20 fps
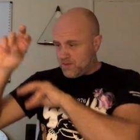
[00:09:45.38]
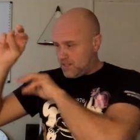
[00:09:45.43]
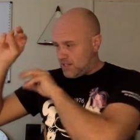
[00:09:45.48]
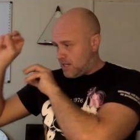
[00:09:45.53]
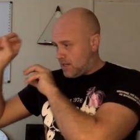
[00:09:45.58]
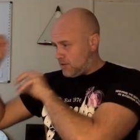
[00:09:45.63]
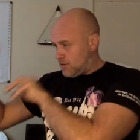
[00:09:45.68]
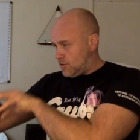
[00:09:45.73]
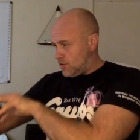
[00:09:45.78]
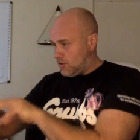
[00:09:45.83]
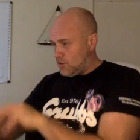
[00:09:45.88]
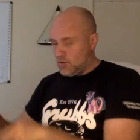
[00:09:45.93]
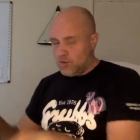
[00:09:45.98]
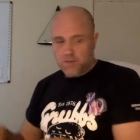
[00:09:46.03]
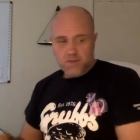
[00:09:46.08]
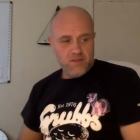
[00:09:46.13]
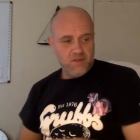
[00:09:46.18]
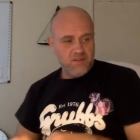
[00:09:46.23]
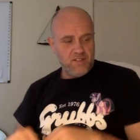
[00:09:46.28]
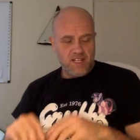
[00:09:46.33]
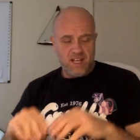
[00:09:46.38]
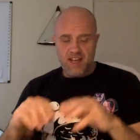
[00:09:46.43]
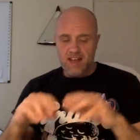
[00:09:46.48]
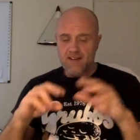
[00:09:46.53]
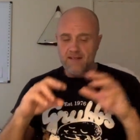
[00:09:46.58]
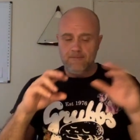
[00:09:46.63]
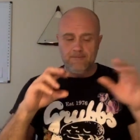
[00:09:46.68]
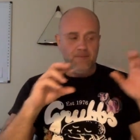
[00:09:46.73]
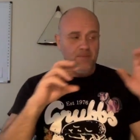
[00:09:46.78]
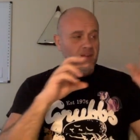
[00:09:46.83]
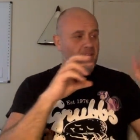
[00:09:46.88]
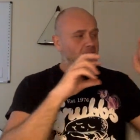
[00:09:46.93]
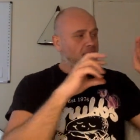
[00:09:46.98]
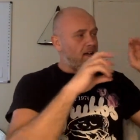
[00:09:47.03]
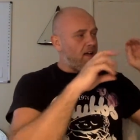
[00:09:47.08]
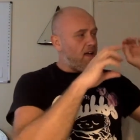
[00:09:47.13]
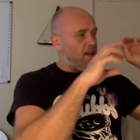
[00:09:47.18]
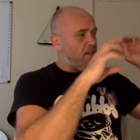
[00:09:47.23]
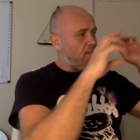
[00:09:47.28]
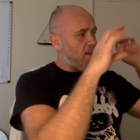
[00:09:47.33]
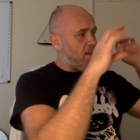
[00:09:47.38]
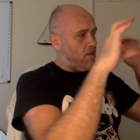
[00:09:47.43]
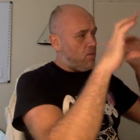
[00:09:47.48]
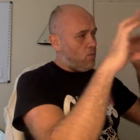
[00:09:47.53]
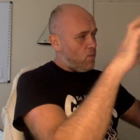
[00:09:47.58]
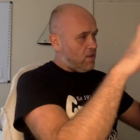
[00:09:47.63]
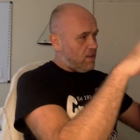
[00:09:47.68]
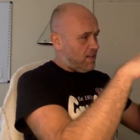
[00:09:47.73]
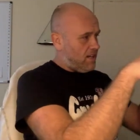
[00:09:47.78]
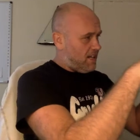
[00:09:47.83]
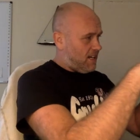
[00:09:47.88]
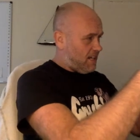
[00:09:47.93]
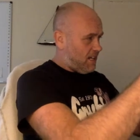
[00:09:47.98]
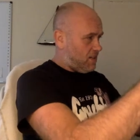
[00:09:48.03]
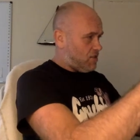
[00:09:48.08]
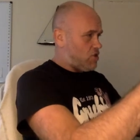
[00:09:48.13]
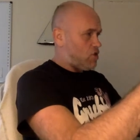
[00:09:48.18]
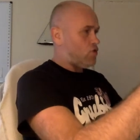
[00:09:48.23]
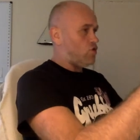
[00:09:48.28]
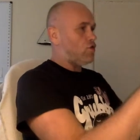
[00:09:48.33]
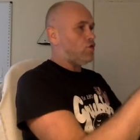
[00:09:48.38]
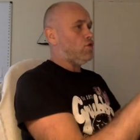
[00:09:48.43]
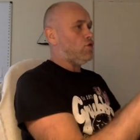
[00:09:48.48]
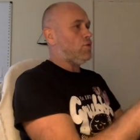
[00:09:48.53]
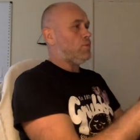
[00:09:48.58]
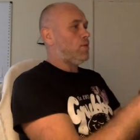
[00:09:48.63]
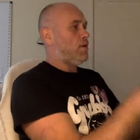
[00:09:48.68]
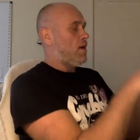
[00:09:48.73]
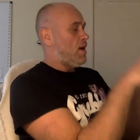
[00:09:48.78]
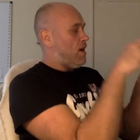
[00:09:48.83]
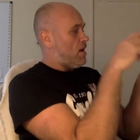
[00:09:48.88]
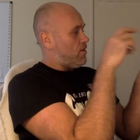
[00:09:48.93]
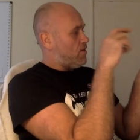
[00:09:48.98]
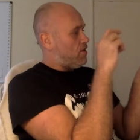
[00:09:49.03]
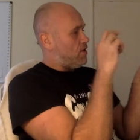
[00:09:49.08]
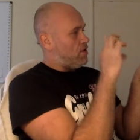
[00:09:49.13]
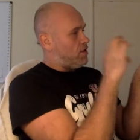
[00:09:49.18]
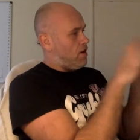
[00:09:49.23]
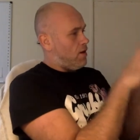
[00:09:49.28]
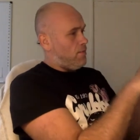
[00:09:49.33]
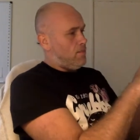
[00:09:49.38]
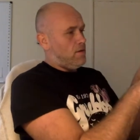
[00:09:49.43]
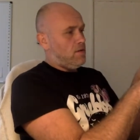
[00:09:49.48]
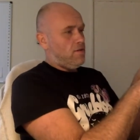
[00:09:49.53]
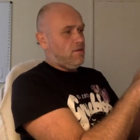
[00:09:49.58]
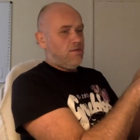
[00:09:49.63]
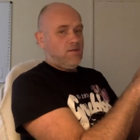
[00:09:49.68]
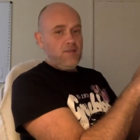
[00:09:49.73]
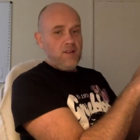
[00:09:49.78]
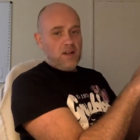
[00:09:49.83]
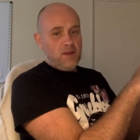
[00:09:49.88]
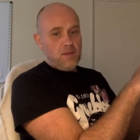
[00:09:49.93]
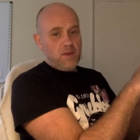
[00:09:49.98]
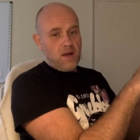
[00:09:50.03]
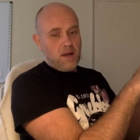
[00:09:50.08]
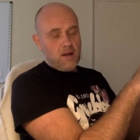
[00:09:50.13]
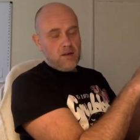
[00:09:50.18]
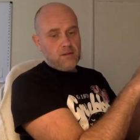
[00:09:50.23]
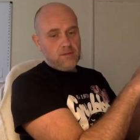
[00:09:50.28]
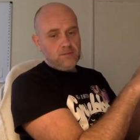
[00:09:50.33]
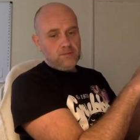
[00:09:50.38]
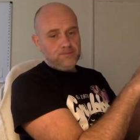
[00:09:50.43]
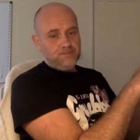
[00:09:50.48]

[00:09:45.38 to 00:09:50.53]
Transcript: of 10, two groups of 10. And then within each group, the dominant female